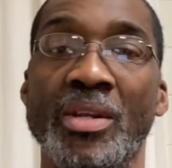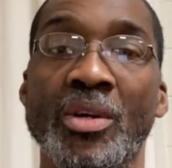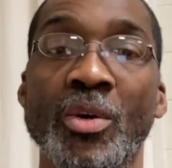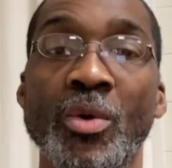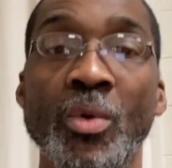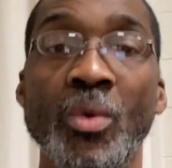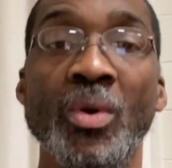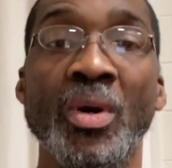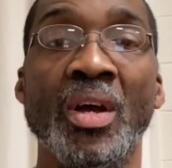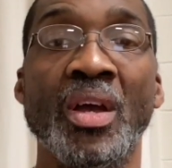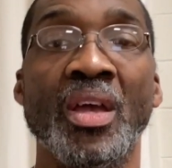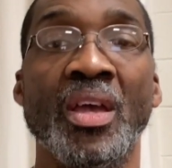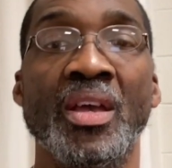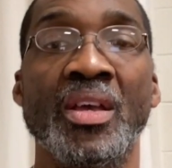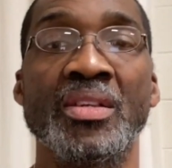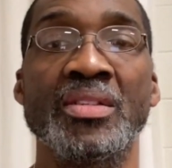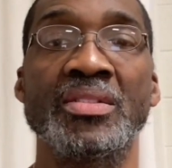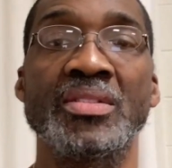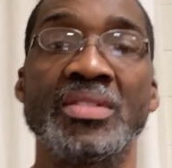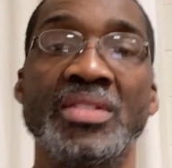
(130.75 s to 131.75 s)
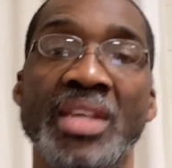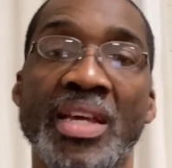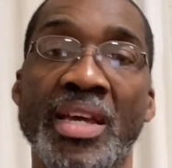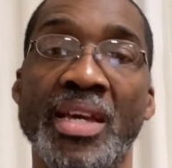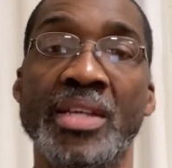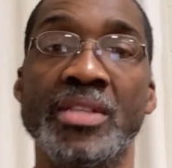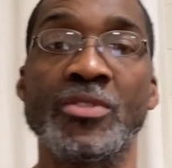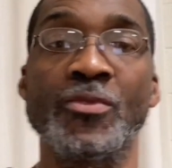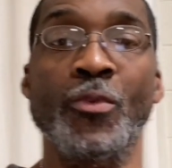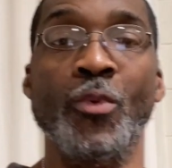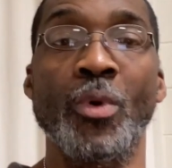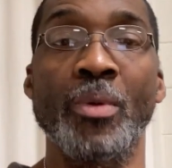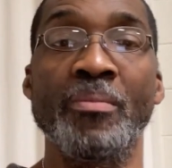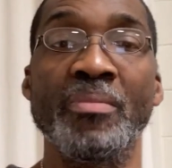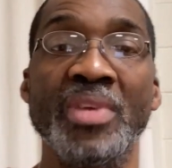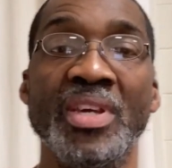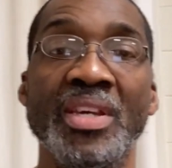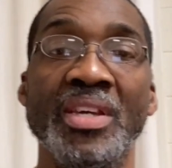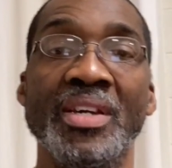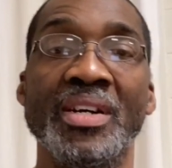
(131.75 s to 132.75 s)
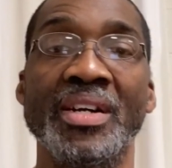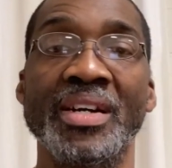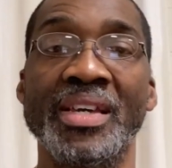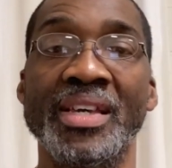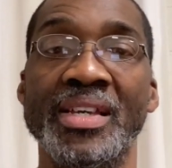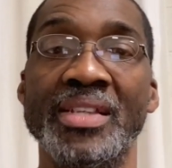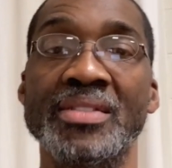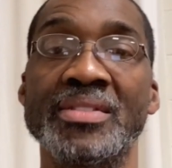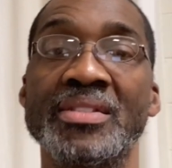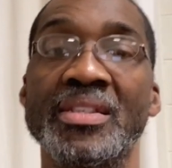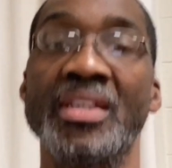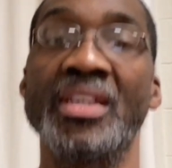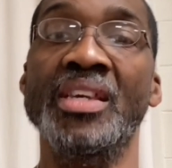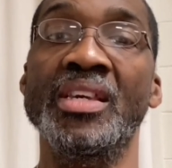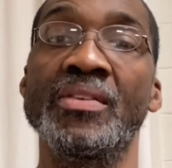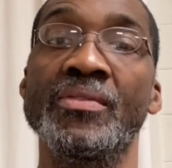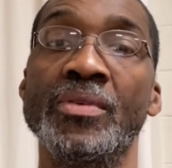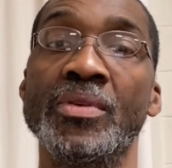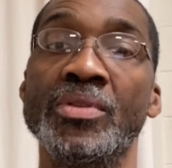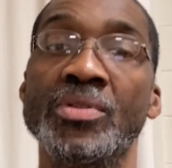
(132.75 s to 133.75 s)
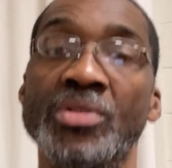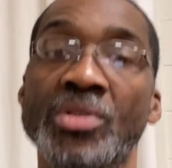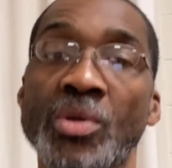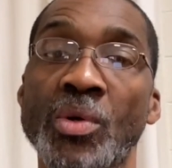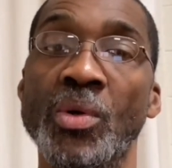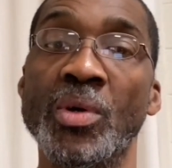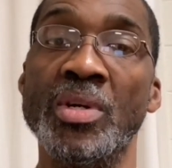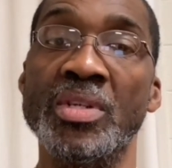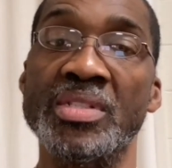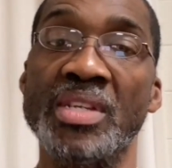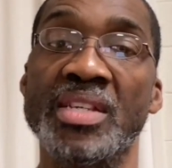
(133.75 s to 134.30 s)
Who stands for me against evildoers?